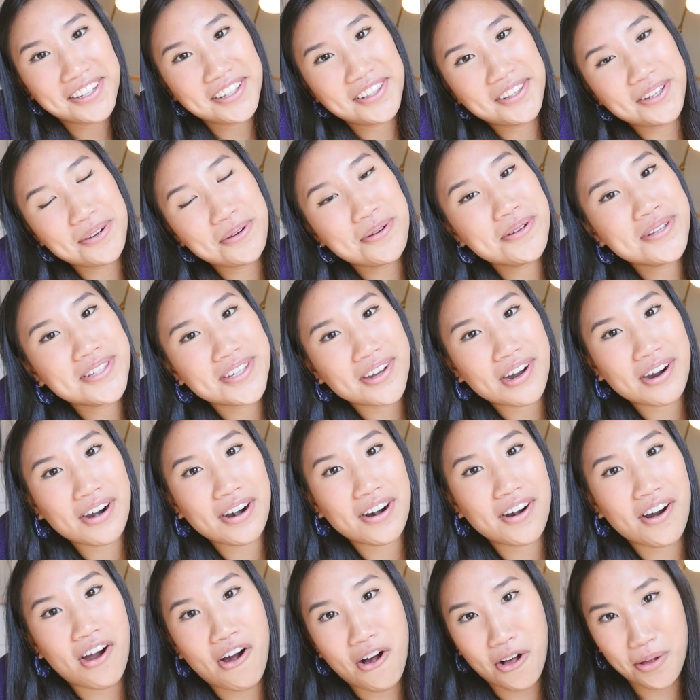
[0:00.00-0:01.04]
Those
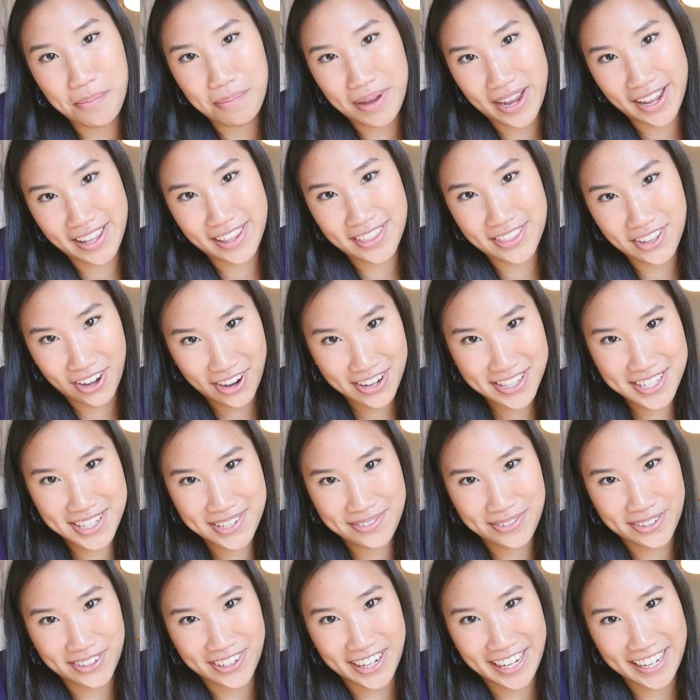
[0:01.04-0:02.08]
are all my thoughts
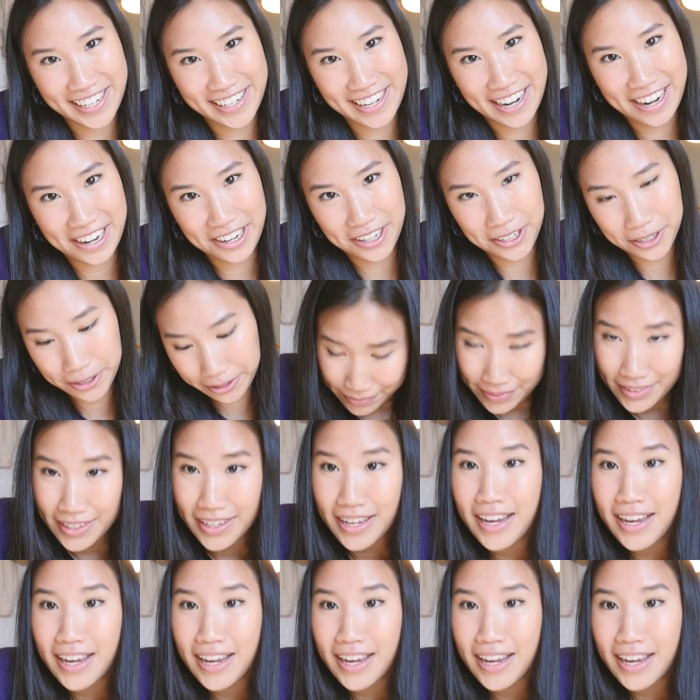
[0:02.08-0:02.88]
for right now.